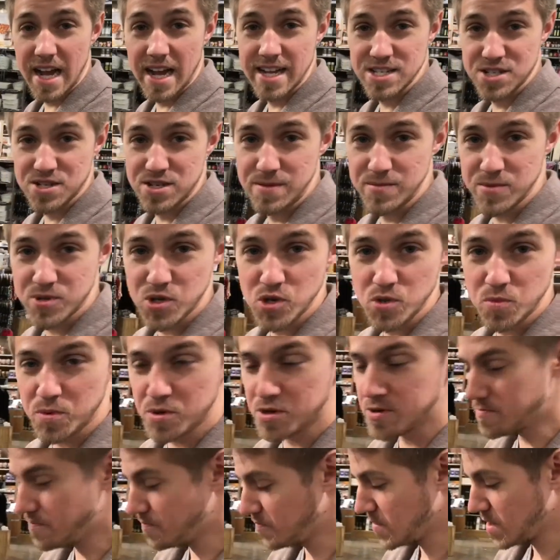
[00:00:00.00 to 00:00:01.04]
ice cream
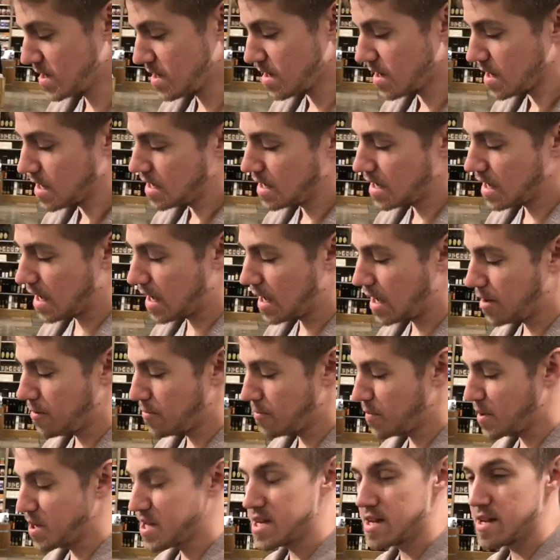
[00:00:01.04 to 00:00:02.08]
scooper,
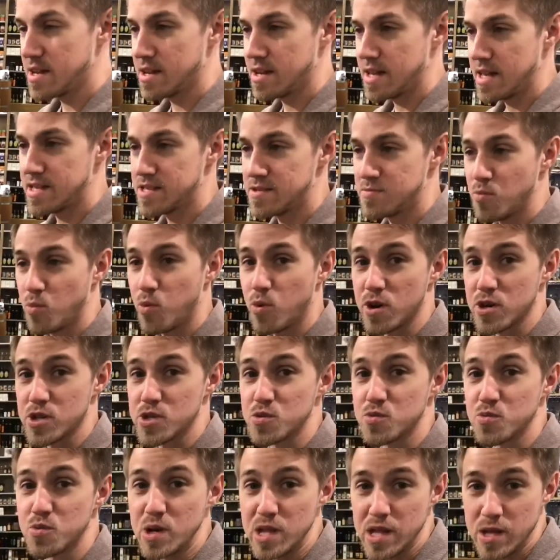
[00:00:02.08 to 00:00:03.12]
um, but it
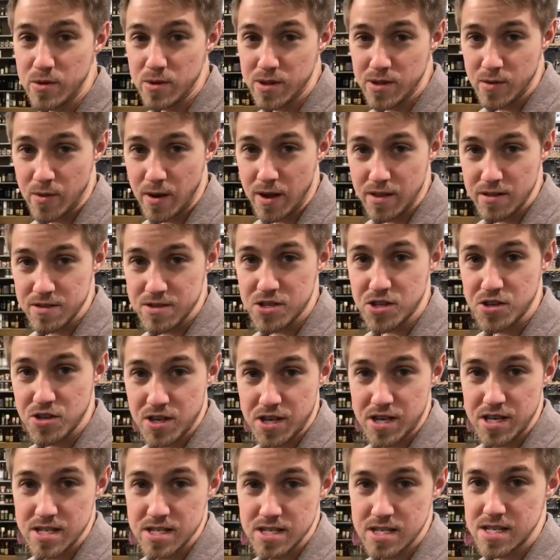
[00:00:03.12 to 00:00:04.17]
works really, really well as
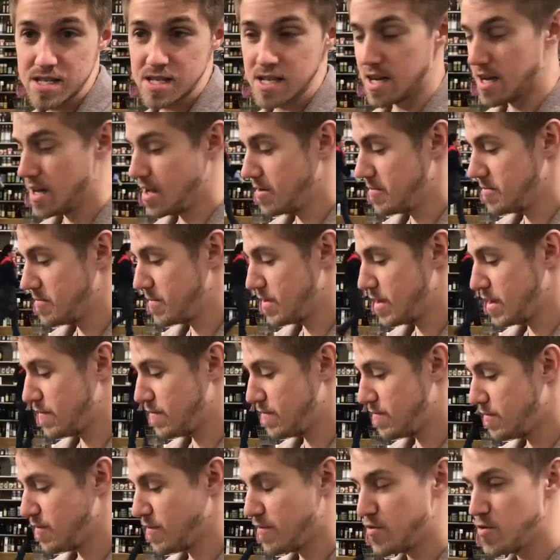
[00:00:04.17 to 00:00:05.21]
cookies. Um, if,
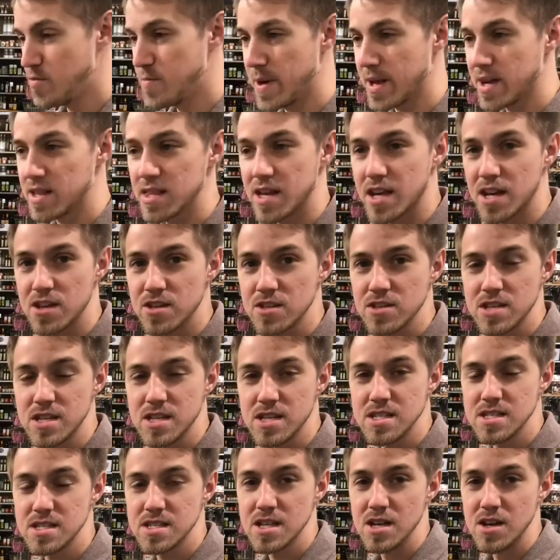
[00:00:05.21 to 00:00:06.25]
if, you make a lot of
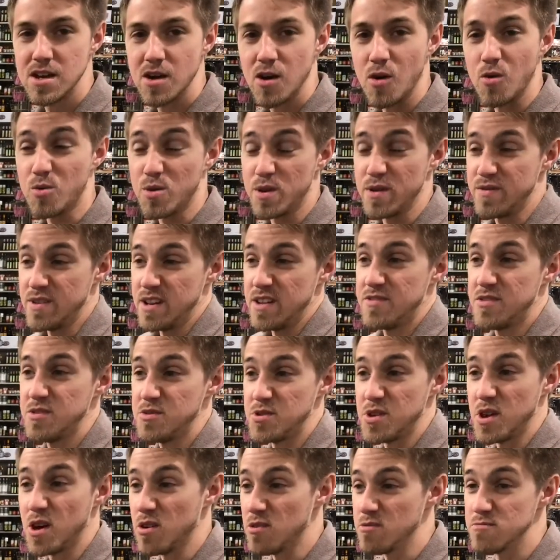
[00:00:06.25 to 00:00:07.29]
cookies, or even if you
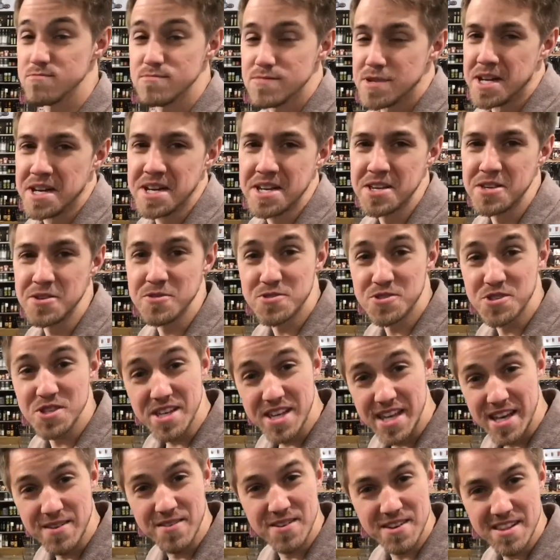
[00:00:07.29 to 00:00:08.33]
don't, you should
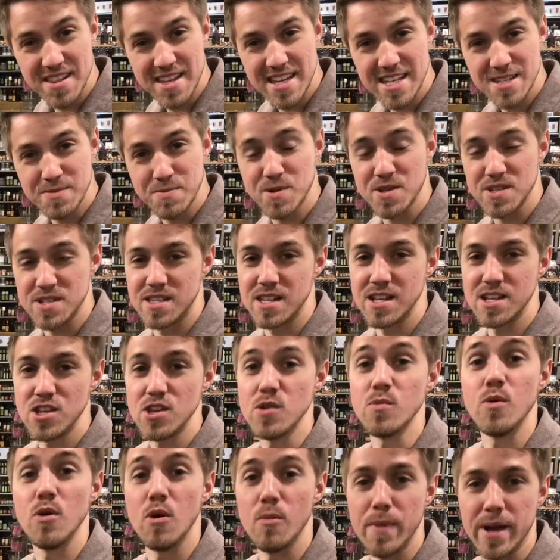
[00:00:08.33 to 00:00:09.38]
get one of these because then
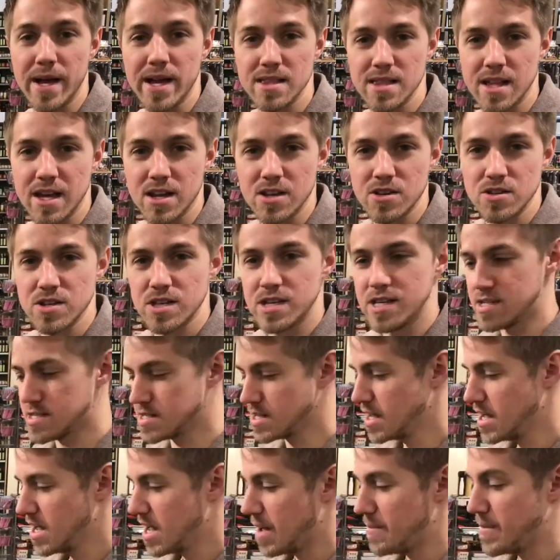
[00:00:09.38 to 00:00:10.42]
you will make a lot of cookies.
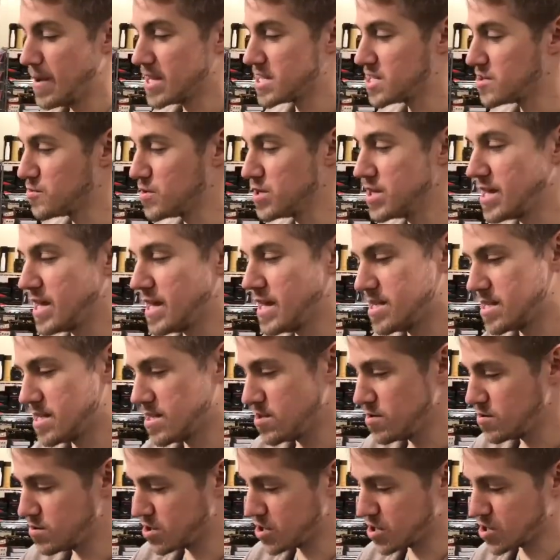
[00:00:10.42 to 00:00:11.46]
It makes it really easy.
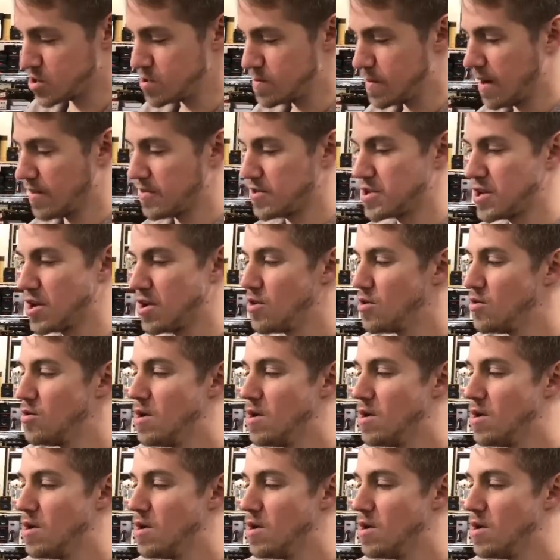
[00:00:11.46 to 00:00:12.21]
You just scoop out the dough,